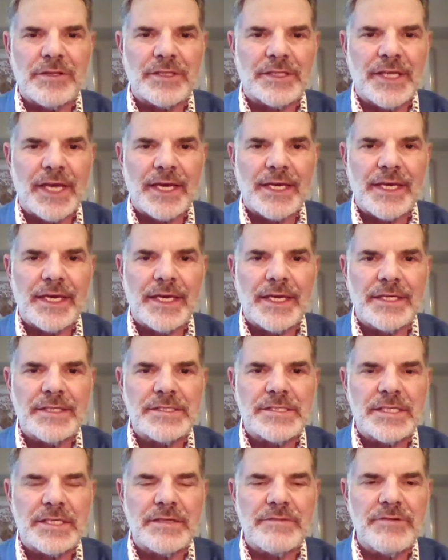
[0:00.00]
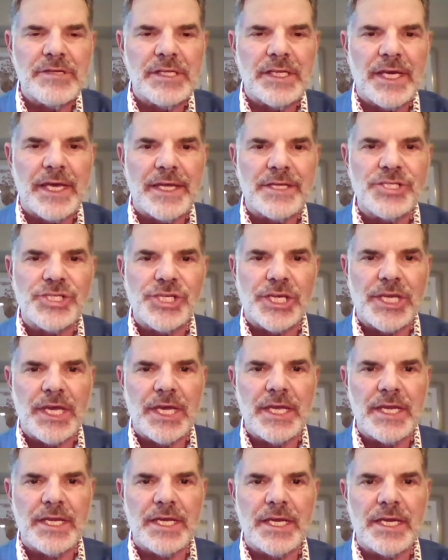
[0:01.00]
decades in really
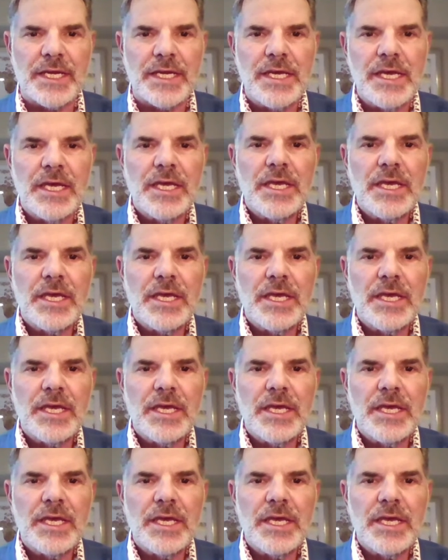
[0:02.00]
educating